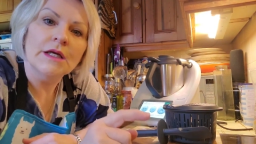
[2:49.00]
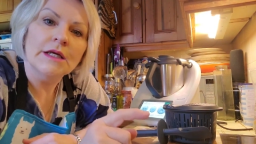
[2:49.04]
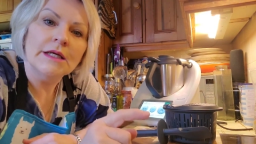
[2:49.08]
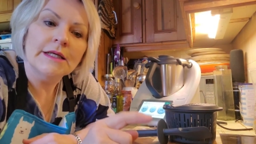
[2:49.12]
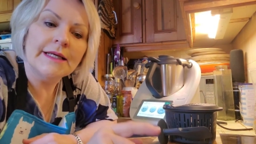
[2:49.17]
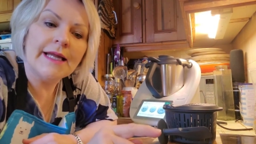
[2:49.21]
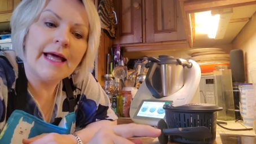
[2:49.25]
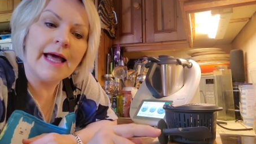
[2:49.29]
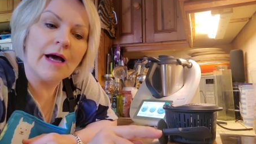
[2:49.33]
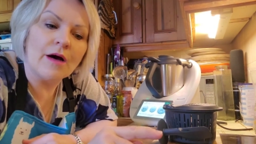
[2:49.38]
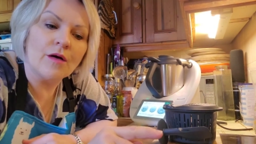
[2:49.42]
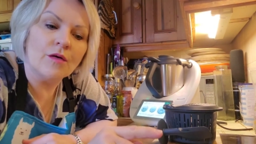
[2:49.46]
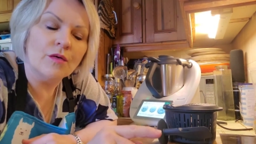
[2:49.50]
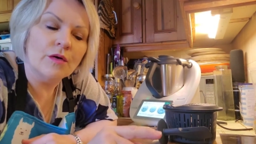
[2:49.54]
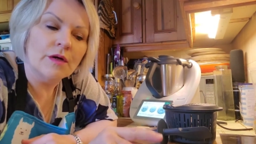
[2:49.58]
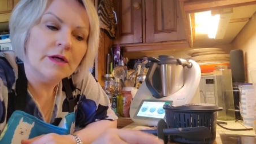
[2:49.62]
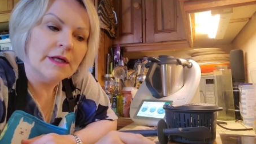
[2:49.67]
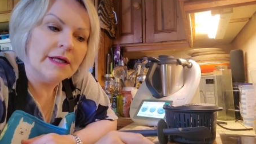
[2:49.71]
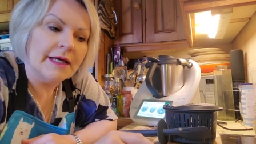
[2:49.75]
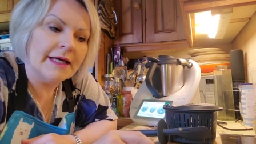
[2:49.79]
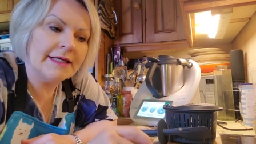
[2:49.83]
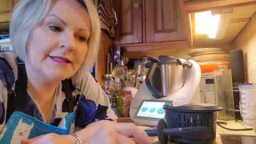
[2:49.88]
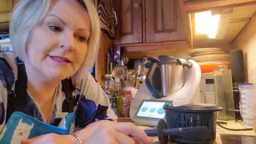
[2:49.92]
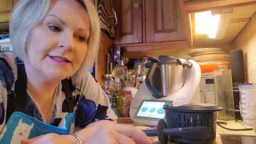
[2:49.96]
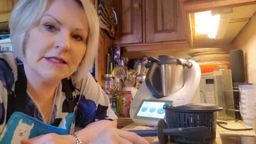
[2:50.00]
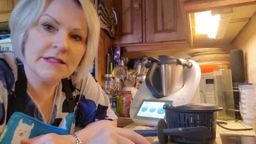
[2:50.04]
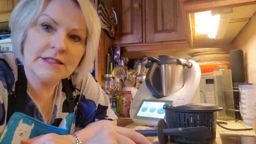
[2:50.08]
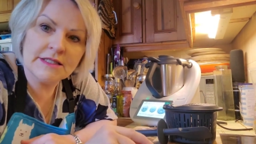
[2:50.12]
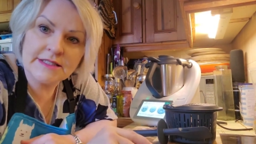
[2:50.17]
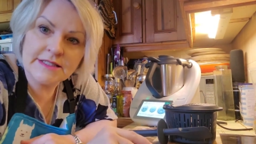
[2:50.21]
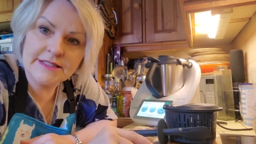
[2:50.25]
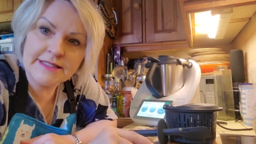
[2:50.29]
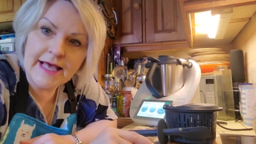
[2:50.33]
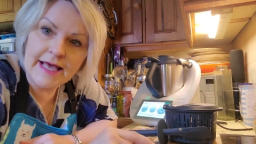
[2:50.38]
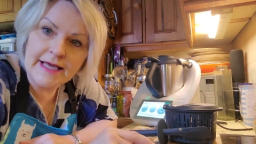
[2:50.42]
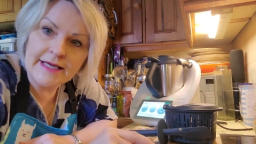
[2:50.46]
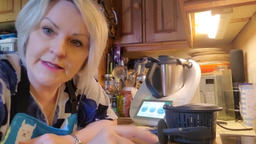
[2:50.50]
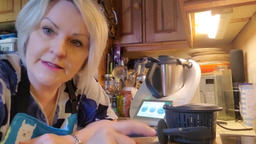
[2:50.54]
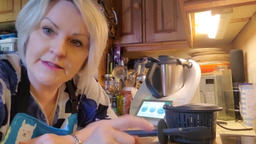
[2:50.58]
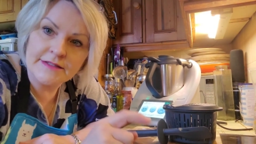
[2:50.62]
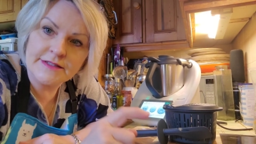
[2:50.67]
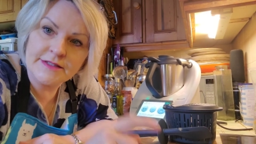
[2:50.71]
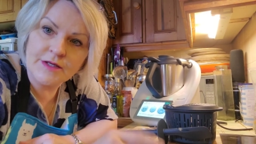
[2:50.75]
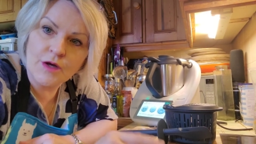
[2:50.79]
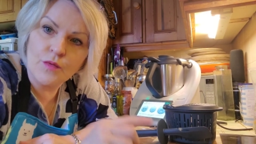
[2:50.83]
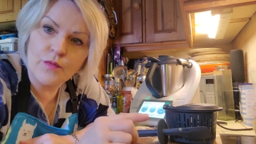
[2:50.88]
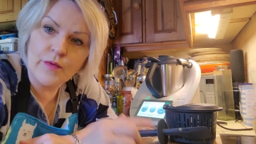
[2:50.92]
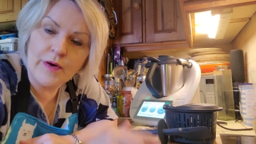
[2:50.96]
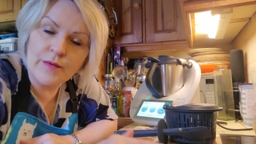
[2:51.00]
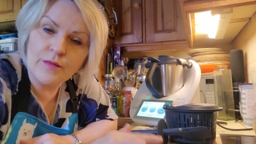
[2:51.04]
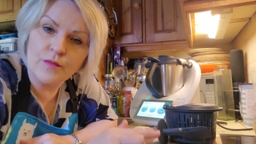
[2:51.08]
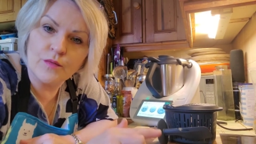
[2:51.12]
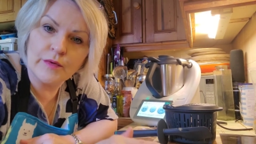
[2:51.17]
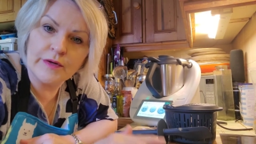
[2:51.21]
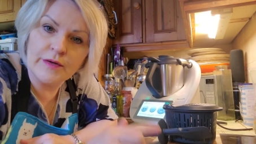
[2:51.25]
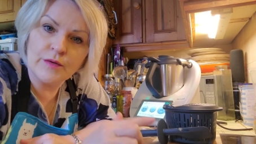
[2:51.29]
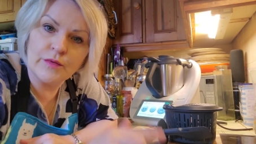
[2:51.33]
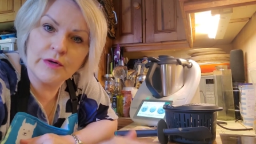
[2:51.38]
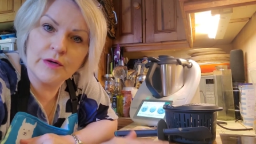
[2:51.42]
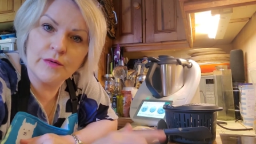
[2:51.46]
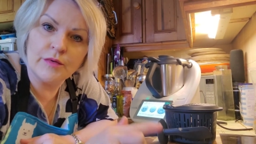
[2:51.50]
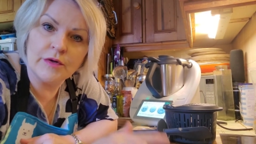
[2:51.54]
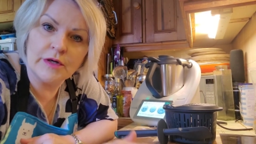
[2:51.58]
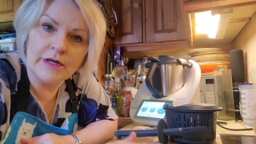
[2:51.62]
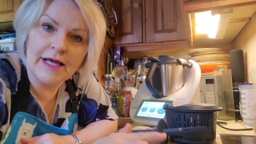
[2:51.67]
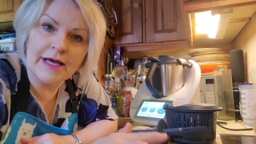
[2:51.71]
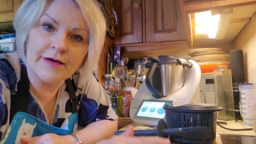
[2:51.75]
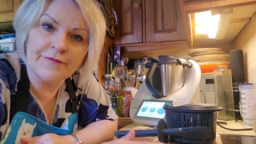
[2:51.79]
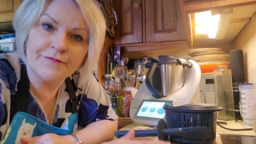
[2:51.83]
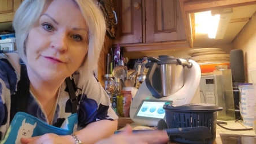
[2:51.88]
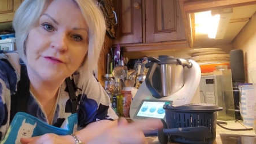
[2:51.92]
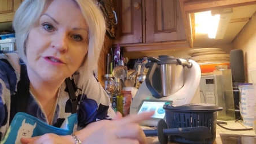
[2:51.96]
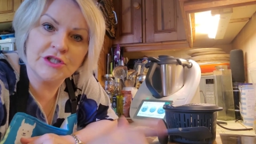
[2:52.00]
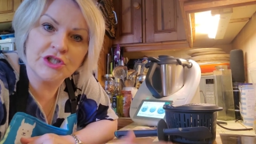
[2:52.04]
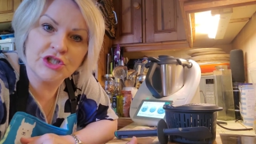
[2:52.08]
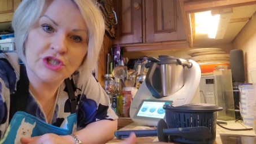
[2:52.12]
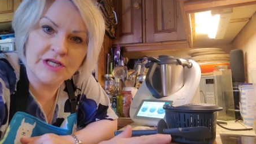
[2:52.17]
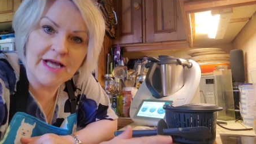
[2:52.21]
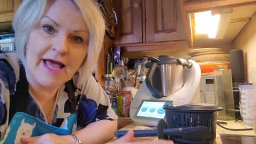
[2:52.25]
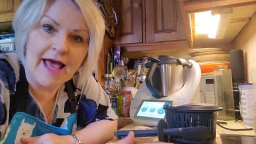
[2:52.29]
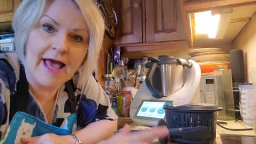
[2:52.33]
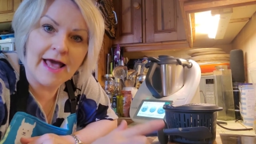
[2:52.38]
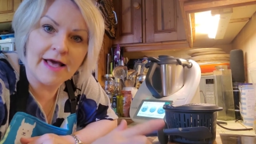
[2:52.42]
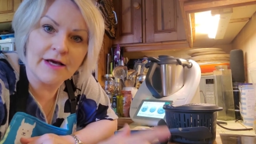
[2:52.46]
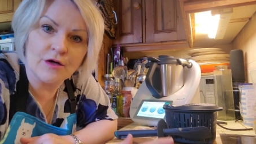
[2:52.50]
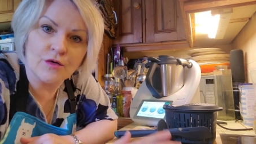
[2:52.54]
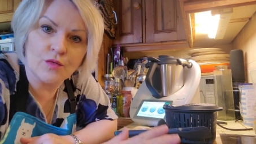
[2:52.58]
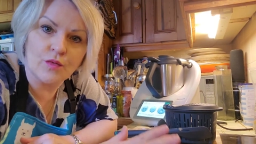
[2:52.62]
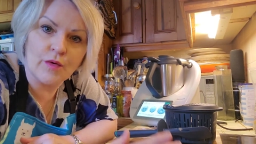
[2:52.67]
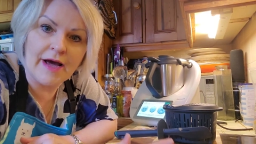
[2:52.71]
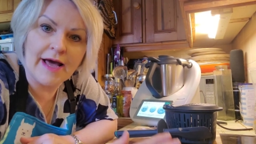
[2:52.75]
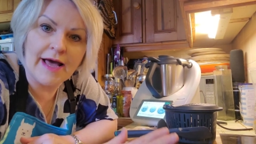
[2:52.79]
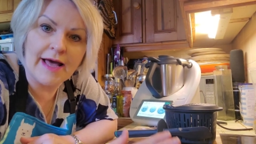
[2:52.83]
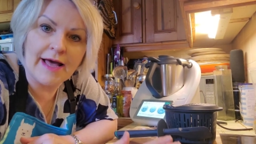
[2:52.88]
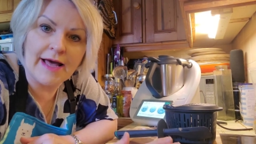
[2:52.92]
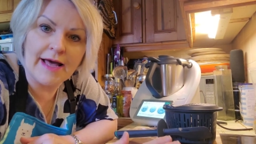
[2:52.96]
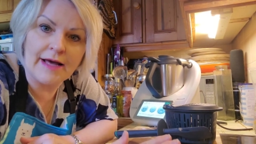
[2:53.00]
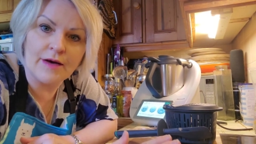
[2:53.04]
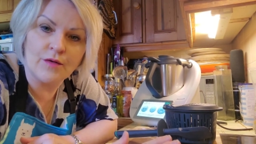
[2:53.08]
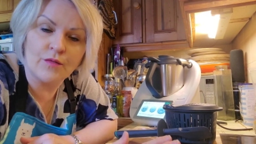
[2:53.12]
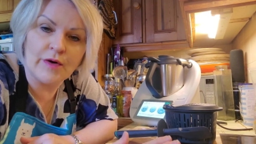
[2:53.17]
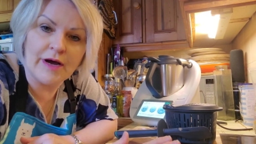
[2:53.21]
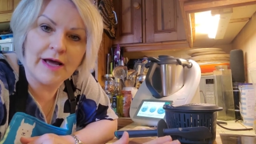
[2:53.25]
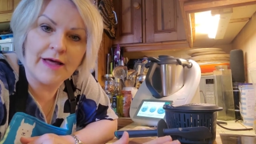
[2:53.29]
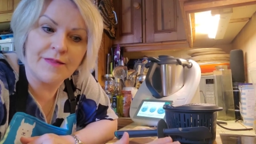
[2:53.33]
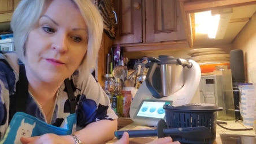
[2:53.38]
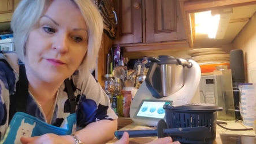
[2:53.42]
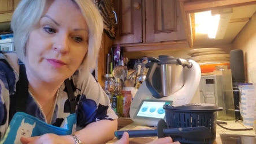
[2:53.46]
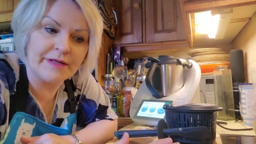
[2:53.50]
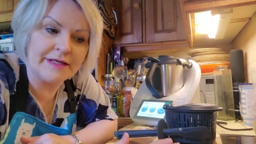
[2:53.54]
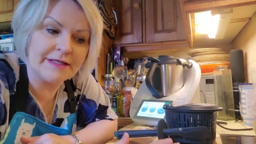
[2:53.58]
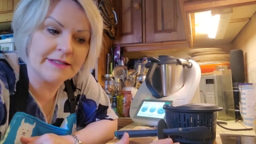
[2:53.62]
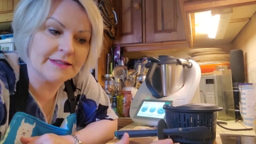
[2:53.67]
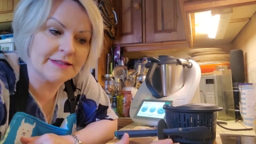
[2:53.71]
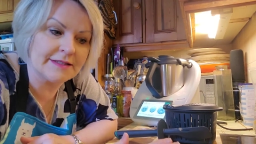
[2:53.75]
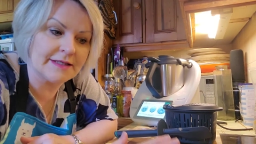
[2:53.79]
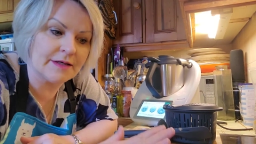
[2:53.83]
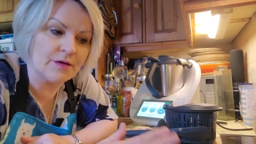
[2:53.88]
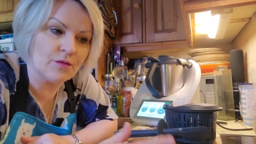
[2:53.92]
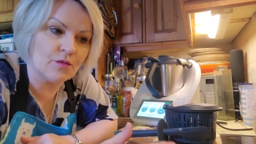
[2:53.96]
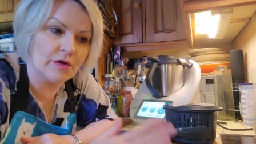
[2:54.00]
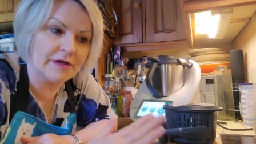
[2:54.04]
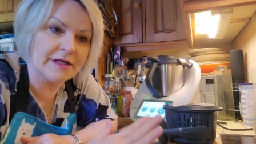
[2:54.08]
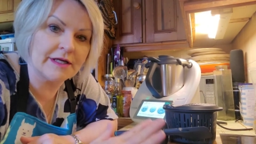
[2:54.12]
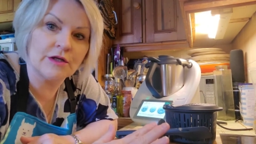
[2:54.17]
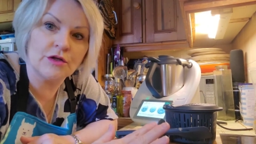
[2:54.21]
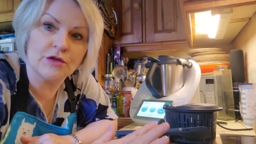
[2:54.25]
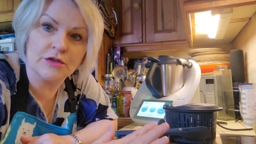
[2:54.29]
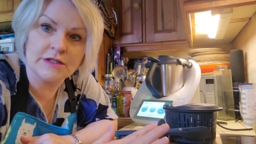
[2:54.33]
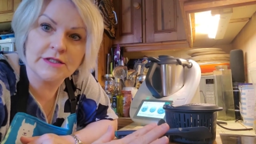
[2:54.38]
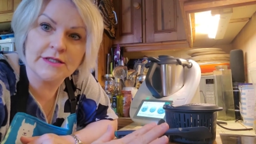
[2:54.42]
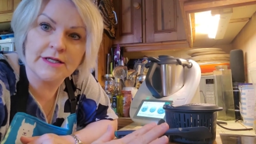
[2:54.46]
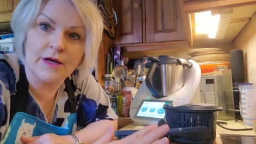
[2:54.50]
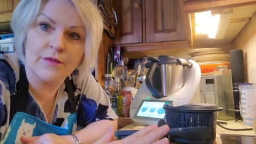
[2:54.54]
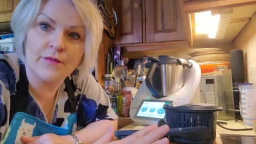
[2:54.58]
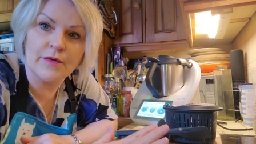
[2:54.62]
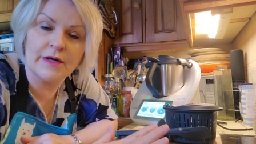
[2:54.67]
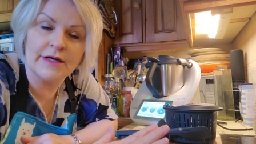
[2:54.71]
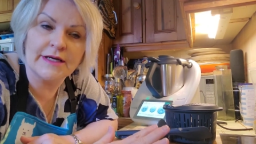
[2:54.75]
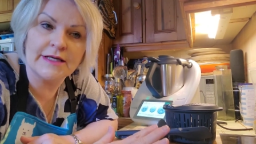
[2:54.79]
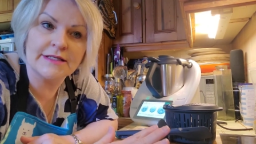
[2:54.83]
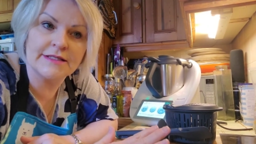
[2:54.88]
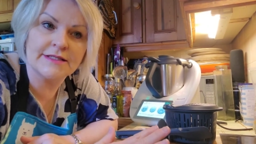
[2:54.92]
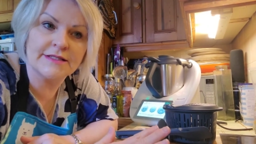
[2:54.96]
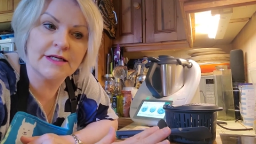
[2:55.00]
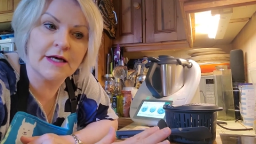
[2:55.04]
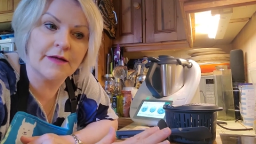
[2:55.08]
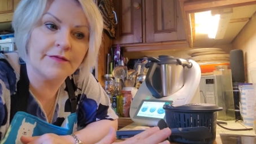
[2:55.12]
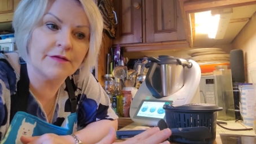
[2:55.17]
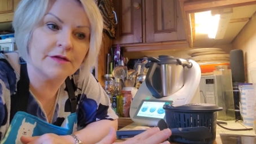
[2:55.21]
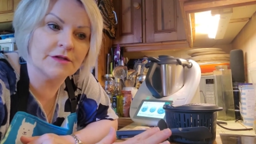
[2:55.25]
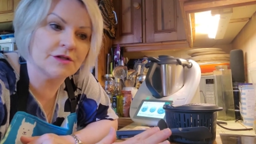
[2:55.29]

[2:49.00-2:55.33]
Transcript: Now, it does say, so we will have to check where the beating, what it looks like when it's done the